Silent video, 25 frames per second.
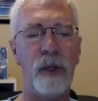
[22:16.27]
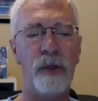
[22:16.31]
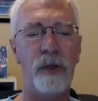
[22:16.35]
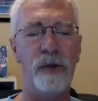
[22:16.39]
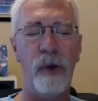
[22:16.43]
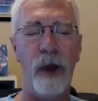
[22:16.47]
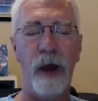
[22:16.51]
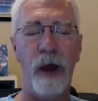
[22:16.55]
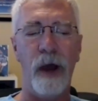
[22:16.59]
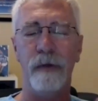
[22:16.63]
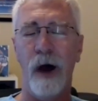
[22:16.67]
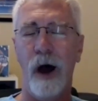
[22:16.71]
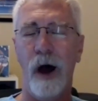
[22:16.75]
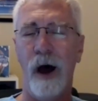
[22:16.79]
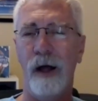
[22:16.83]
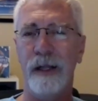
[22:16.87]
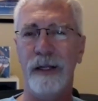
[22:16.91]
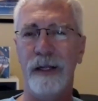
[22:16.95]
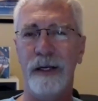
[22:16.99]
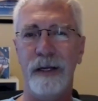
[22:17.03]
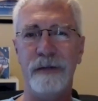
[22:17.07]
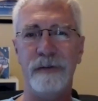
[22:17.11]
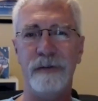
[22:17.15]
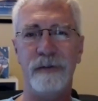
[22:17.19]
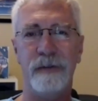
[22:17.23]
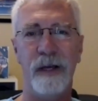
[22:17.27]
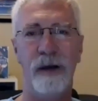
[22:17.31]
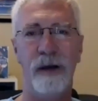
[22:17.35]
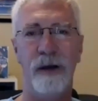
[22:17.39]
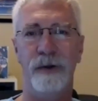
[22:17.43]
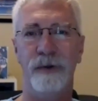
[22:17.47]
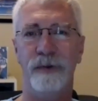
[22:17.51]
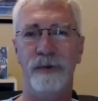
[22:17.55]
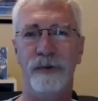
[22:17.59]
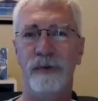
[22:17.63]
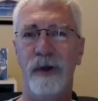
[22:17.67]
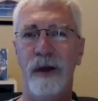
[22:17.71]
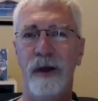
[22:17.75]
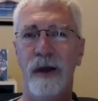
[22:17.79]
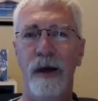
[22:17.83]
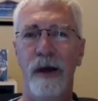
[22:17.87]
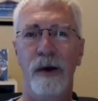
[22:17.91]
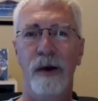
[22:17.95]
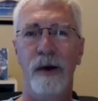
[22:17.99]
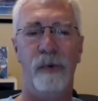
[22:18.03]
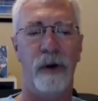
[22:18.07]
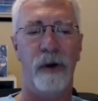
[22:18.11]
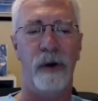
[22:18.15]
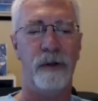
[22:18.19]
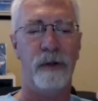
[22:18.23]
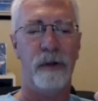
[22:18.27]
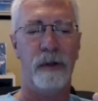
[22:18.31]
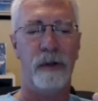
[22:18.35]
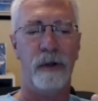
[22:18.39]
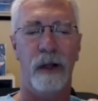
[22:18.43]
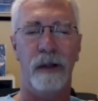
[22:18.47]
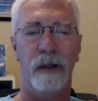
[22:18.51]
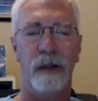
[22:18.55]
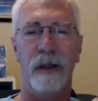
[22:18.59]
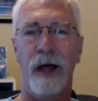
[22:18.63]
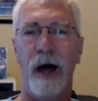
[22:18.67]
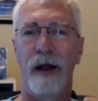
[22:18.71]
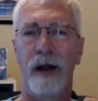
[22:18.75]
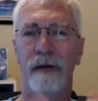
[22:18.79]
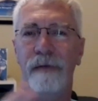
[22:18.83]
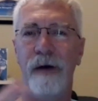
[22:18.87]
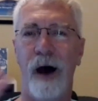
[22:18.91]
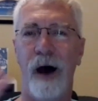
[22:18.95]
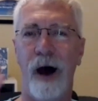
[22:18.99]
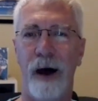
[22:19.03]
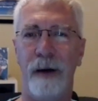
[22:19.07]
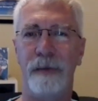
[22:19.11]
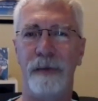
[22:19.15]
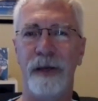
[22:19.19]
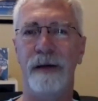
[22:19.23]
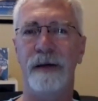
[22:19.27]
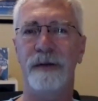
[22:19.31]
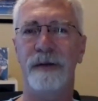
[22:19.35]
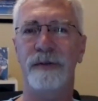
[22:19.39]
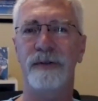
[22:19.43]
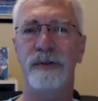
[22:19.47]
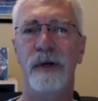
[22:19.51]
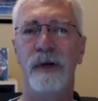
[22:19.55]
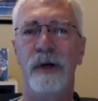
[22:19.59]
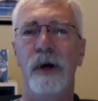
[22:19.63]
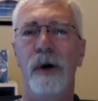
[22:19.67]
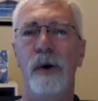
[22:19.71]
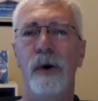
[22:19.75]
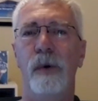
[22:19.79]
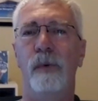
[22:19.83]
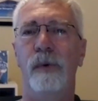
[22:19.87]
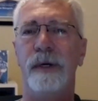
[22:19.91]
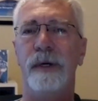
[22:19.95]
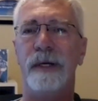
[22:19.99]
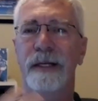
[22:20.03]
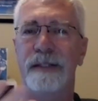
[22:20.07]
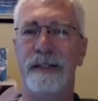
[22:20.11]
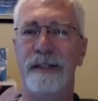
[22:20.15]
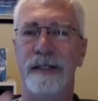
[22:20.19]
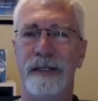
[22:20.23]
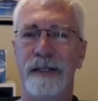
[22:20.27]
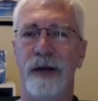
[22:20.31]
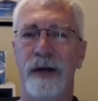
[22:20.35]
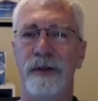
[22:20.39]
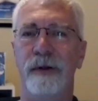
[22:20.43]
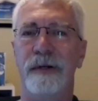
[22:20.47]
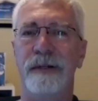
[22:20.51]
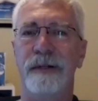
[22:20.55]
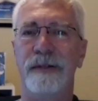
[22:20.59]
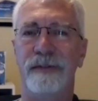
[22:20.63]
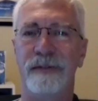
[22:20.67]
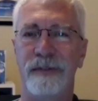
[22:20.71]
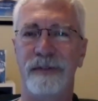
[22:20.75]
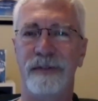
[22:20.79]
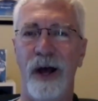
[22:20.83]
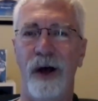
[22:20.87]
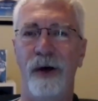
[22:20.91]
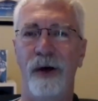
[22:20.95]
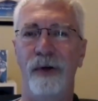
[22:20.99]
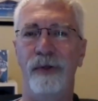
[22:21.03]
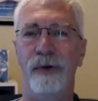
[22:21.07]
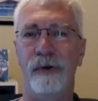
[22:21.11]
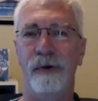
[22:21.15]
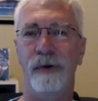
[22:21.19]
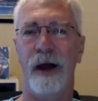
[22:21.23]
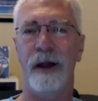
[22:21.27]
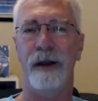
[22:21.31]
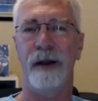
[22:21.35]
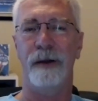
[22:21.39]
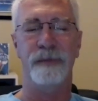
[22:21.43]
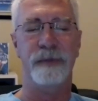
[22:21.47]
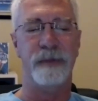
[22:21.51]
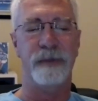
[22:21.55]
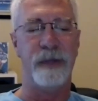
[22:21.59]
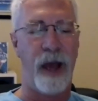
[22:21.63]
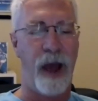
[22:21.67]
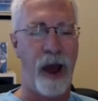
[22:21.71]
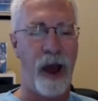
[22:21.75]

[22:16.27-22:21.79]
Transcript: You have the holiday sales where a lot of hobbyists will get together to sell their items.